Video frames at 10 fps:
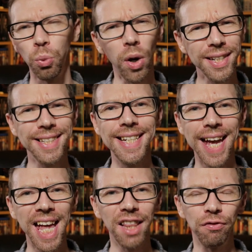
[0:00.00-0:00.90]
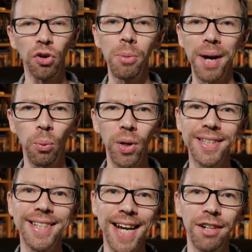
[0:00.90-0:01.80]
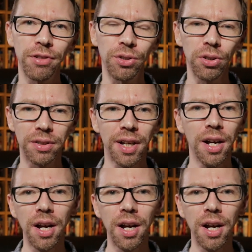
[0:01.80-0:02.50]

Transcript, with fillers: What is the end format? What's the end result?